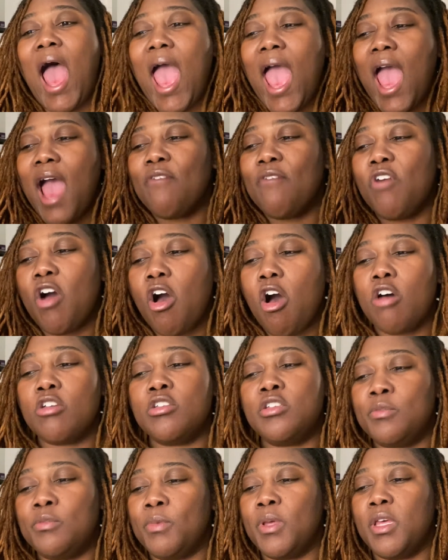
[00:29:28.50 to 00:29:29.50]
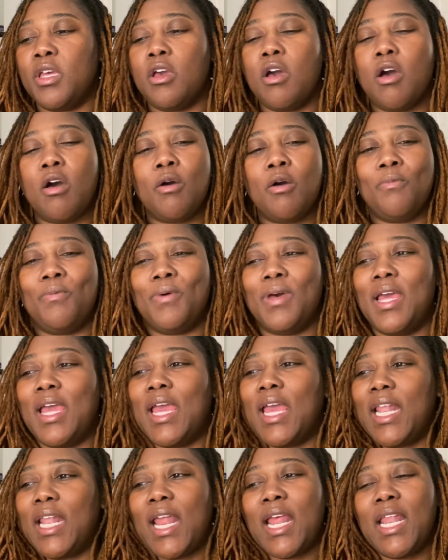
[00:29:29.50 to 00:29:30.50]
have an ultimate
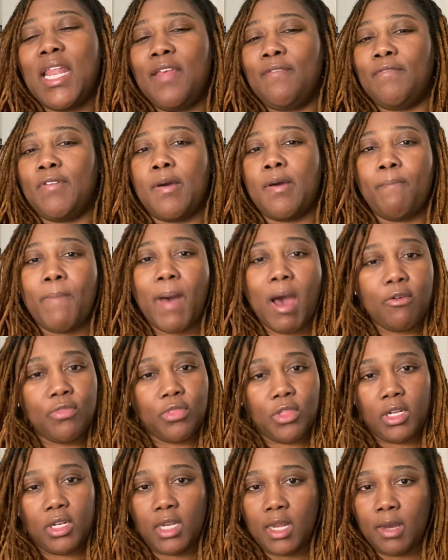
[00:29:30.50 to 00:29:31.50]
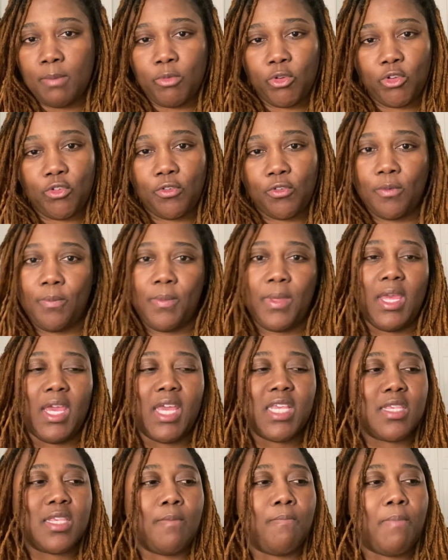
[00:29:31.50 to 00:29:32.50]
goal, but it ain't even about the numbers
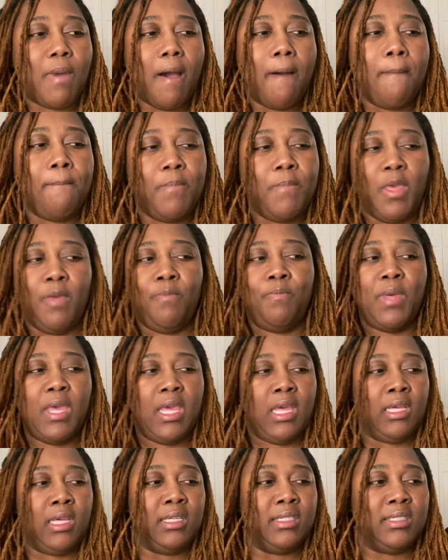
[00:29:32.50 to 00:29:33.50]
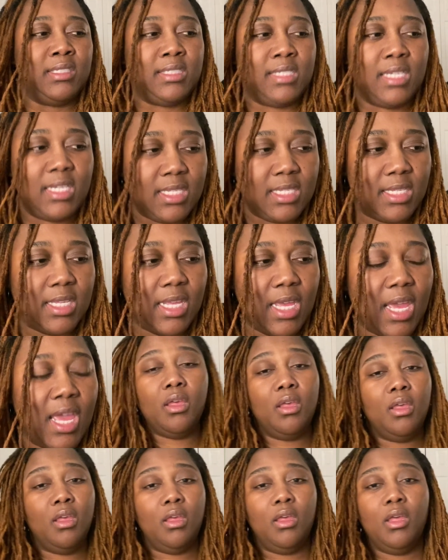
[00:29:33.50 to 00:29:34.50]
for me. It's about me being
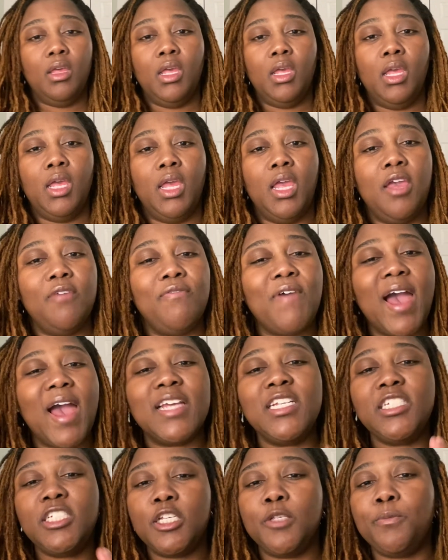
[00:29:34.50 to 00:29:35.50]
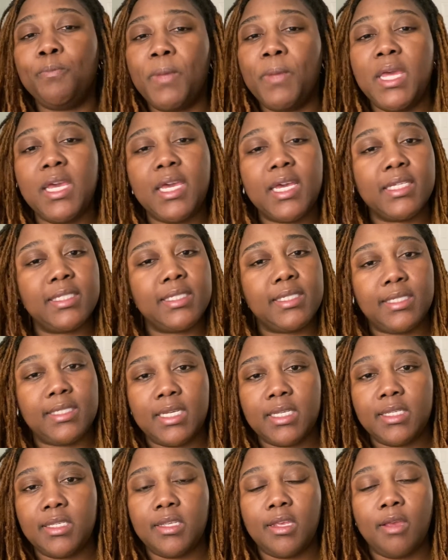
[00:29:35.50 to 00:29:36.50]
consistent. If I can just be
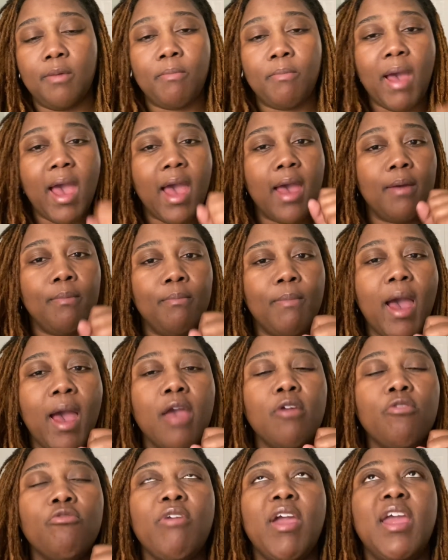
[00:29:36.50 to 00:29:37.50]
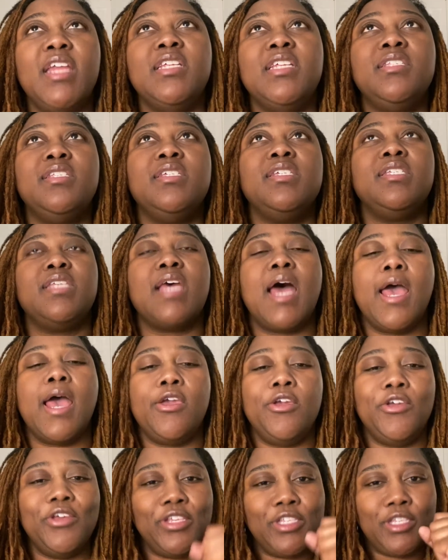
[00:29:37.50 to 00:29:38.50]
consistent, my greatest desire
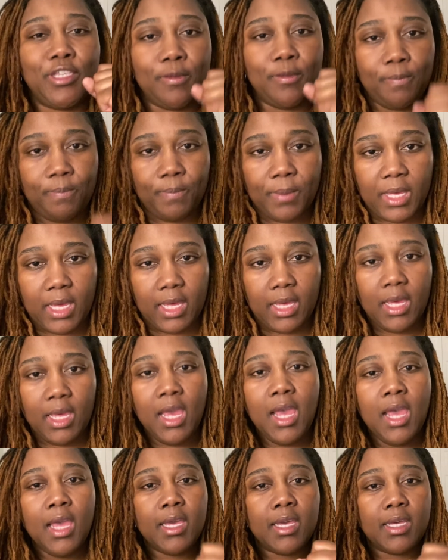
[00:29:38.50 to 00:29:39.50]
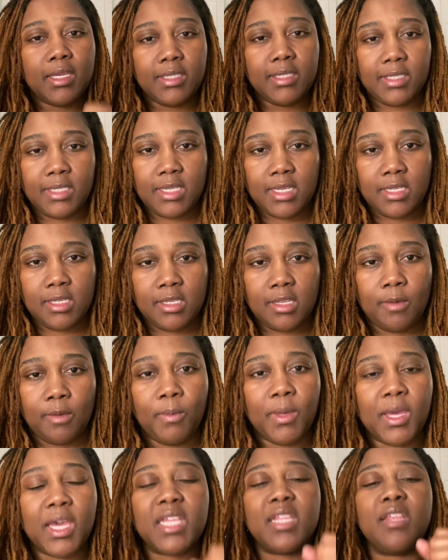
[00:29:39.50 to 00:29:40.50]
is to be consistent.
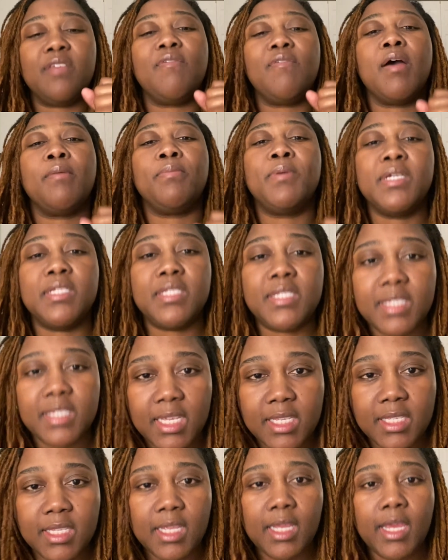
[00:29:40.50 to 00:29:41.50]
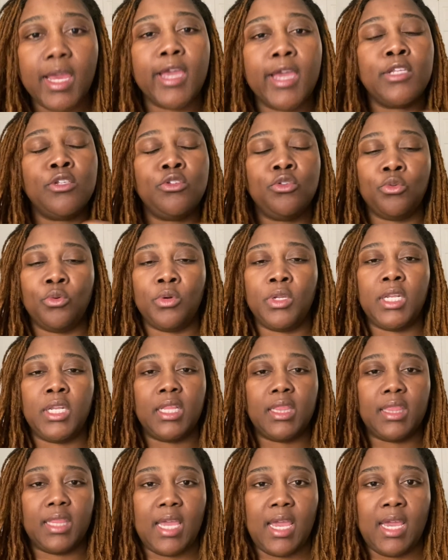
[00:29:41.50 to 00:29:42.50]
Because if I'm consistent in doing the
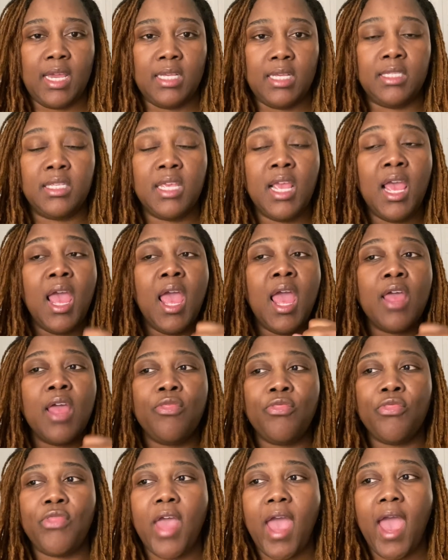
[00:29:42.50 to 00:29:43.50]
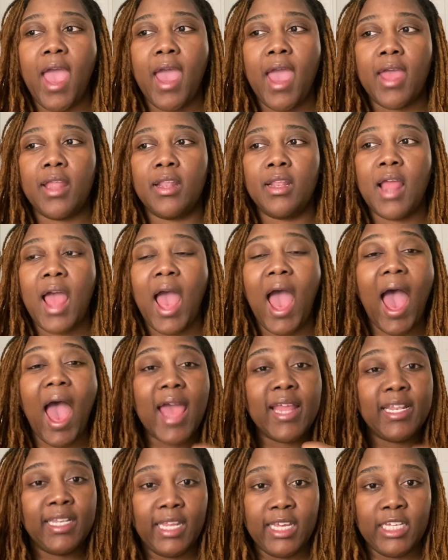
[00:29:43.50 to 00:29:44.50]
things that
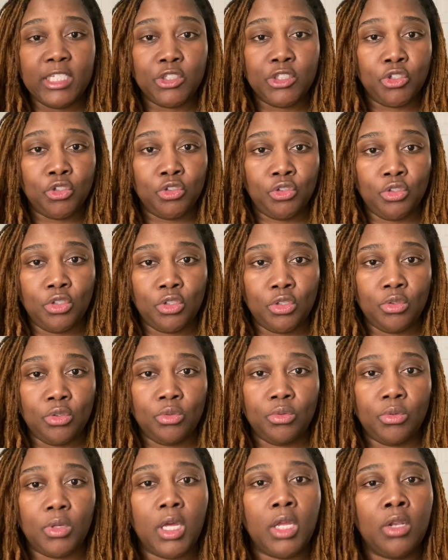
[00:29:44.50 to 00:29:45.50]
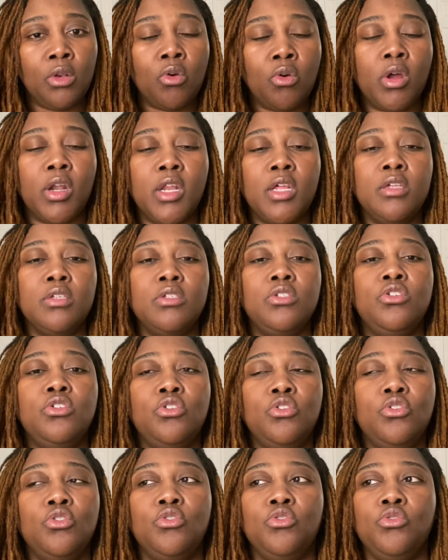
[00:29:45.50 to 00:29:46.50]
I need to do in order
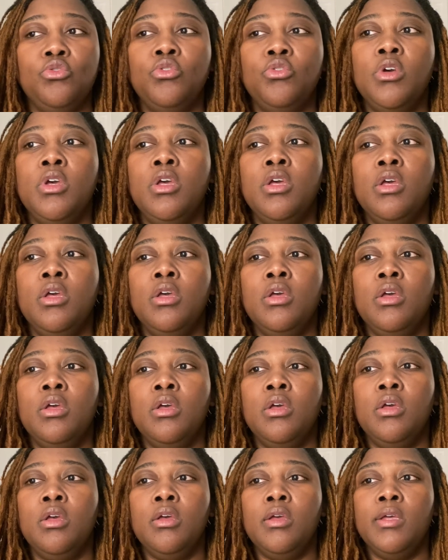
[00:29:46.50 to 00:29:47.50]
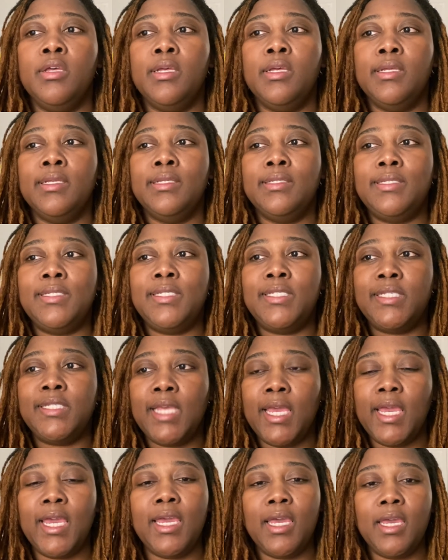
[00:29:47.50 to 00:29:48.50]
to
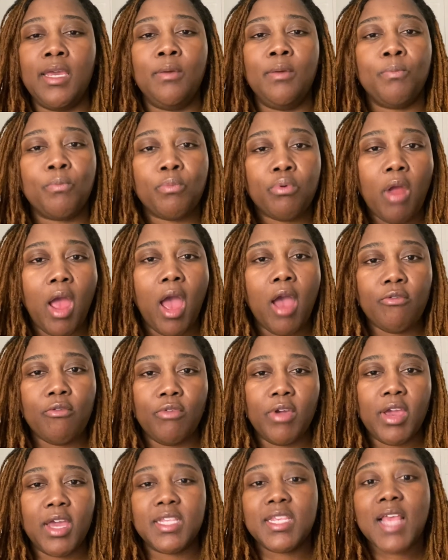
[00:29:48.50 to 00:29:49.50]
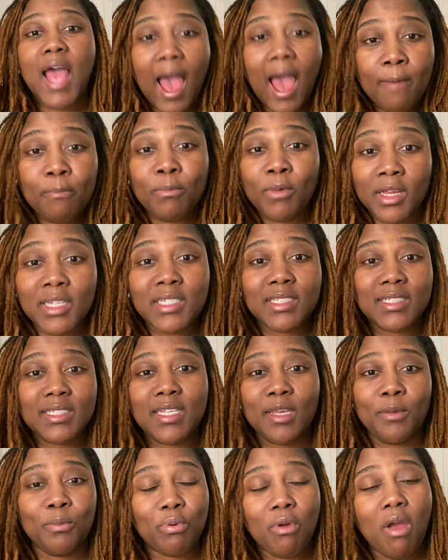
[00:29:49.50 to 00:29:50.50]
see progress, I'm gonna
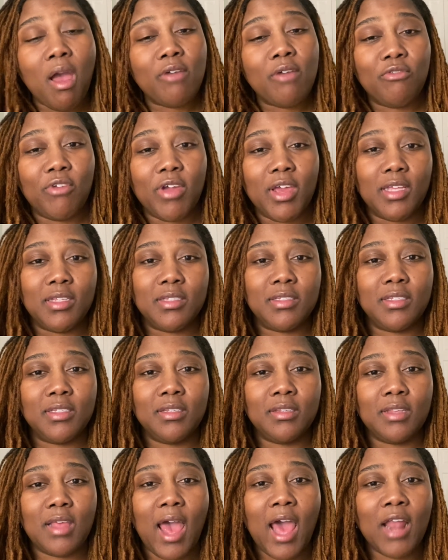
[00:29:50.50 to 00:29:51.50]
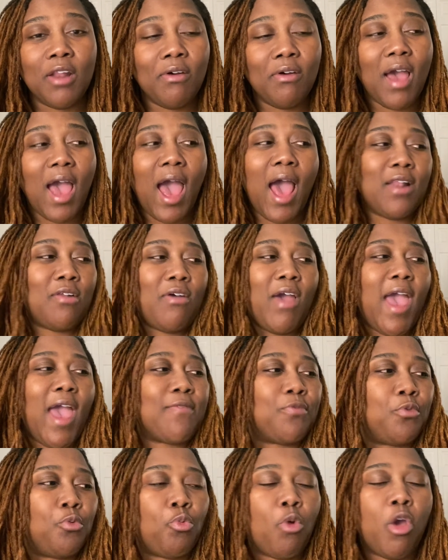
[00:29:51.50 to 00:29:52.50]
see progress. I don't
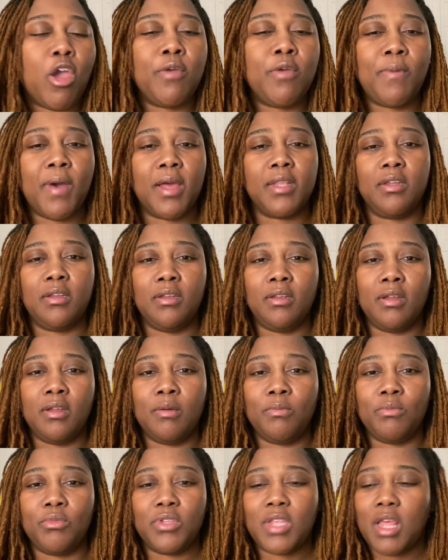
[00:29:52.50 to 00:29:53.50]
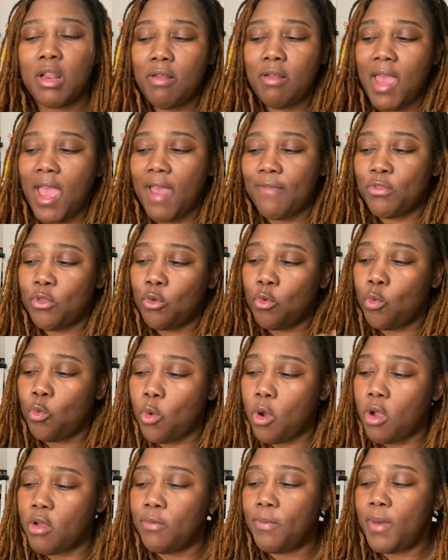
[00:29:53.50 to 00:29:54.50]
have to worry about the numbers. I don't have to
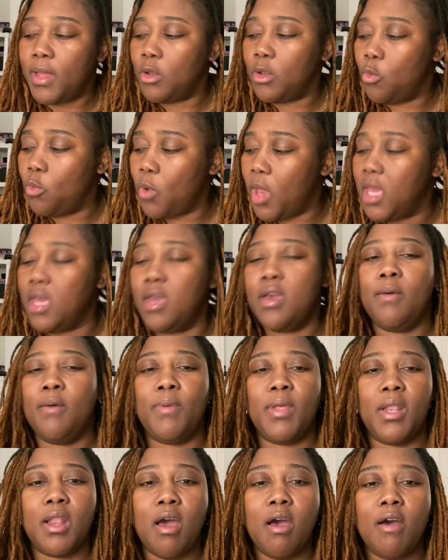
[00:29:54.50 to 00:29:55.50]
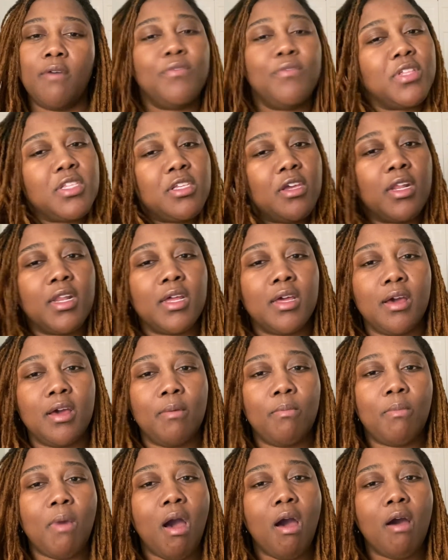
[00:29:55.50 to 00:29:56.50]
worry about the weight coming off. It's gonna
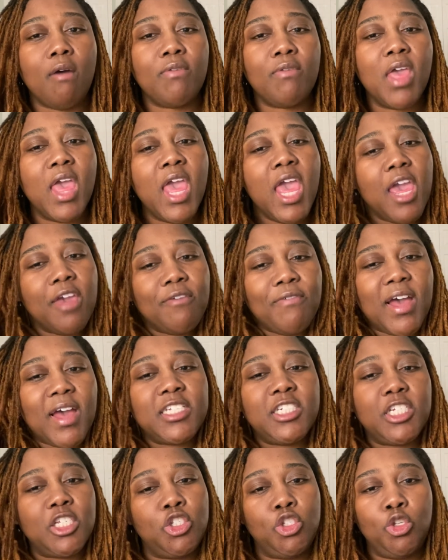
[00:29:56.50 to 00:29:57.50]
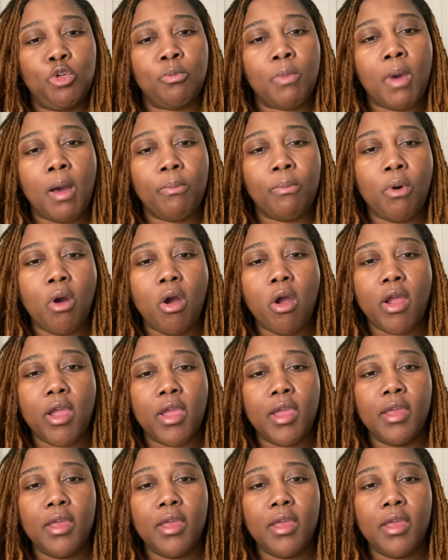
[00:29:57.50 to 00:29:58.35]
come off if I just do my part.